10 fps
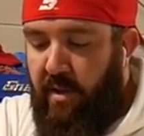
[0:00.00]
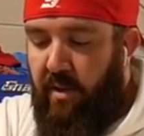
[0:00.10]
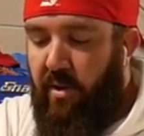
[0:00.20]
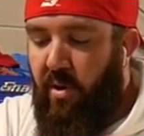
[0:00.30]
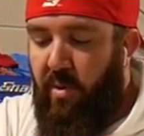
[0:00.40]

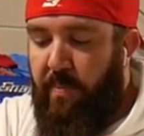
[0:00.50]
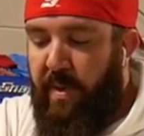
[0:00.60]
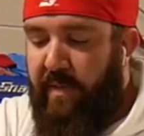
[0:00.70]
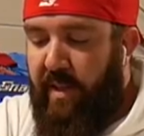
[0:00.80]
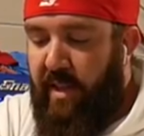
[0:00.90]
little
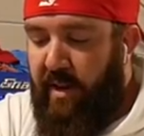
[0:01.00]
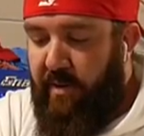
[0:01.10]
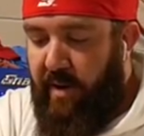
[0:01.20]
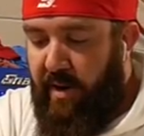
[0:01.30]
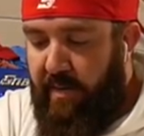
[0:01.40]
pivot thing
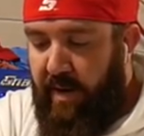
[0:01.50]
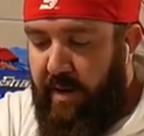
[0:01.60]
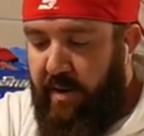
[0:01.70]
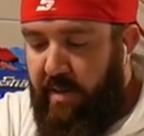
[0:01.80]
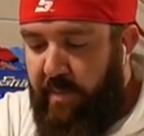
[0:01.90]
right
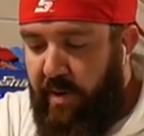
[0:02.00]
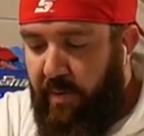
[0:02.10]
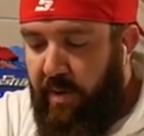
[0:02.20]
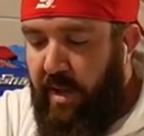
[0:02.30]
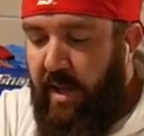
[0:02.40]
here in the
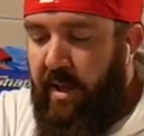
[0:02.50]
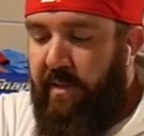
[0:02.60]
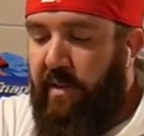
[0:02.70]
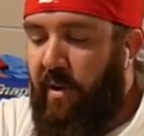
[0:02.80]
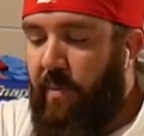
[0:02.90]
middle.
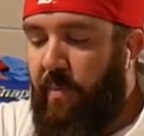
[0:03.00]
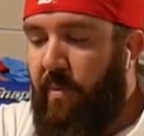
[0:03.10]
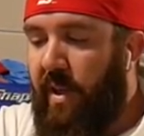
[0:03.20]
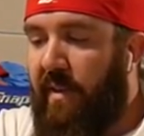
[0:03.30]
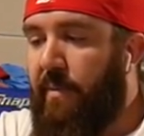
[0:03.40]
So
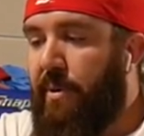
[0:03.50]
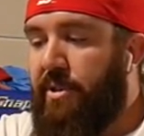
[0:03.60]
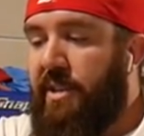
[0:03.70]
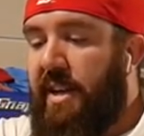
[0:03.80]
when you have it pushed